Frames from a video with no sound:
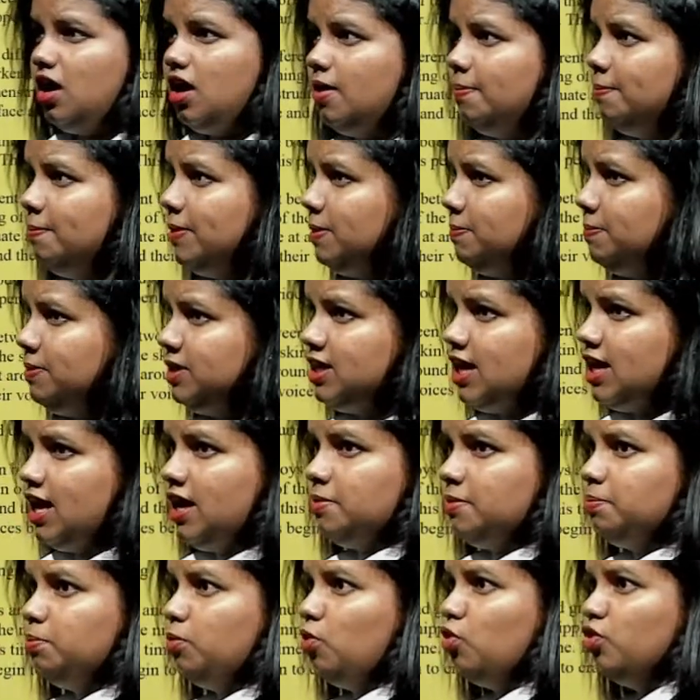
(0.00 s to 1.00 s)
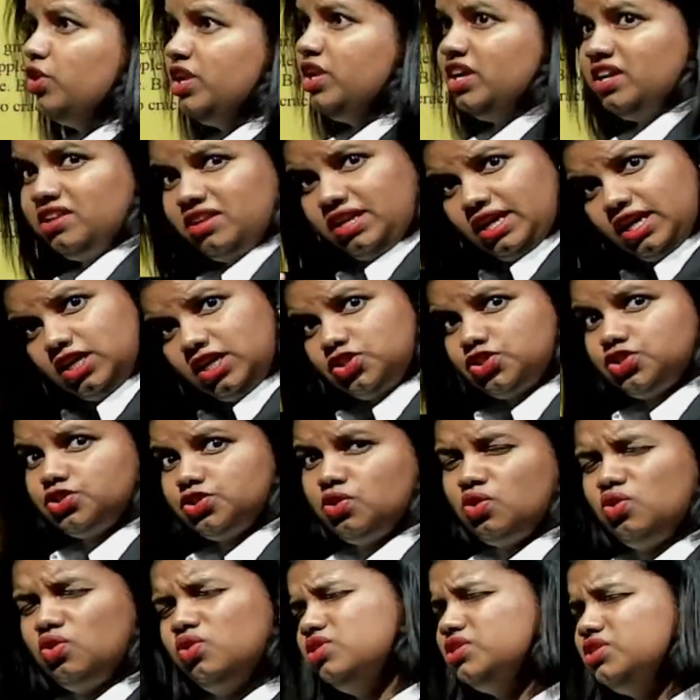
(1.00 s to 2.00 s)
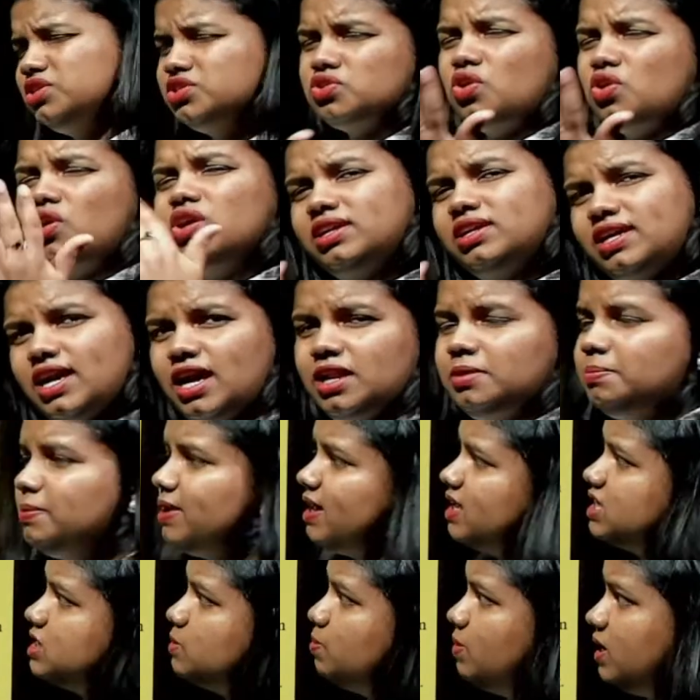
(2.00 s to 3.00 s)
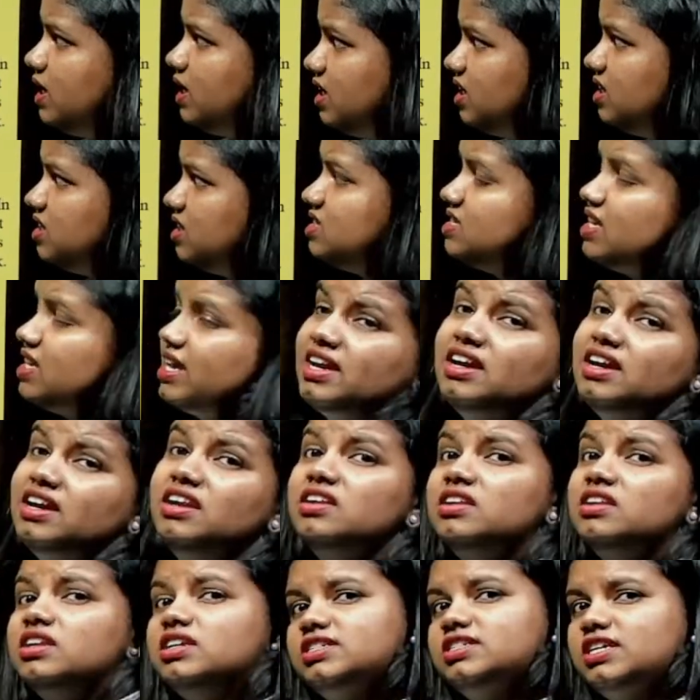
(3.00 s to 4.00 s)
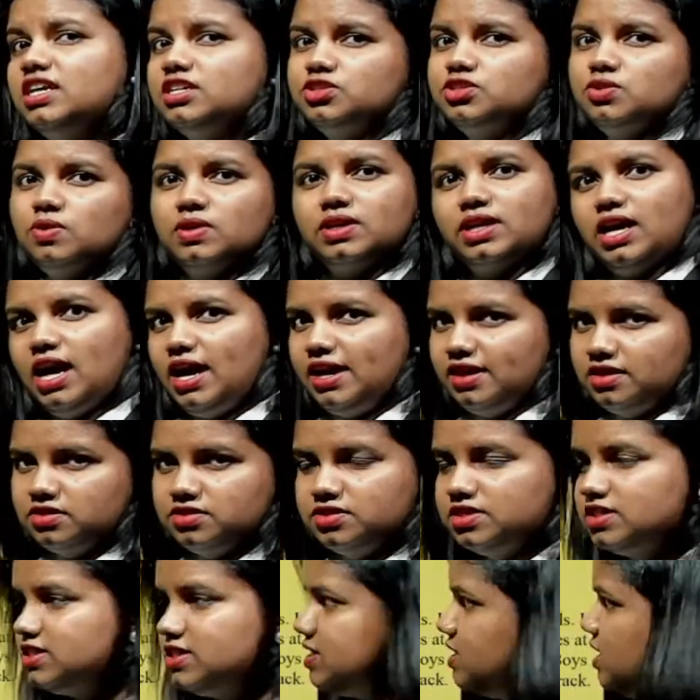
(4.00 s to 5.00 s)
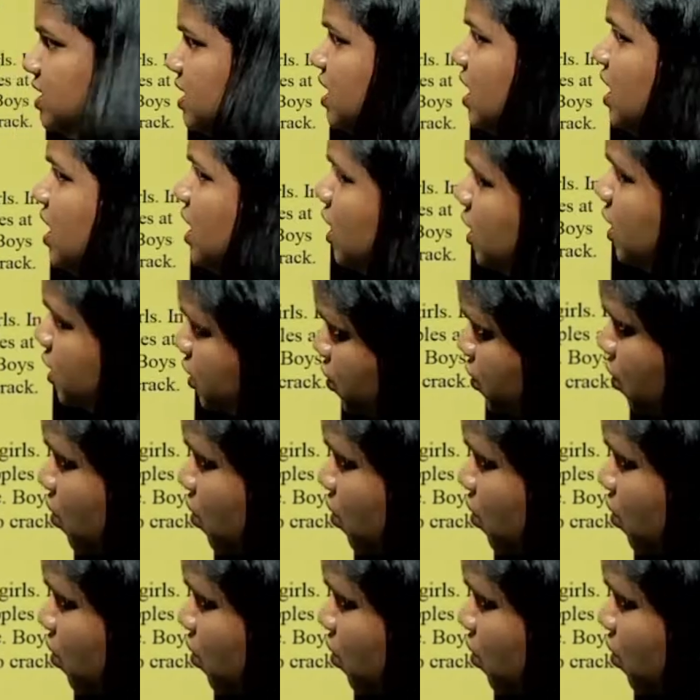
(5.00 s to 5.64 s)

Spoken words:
maybe their body ratio, this all can be explained in the secondary sexual characteristic. So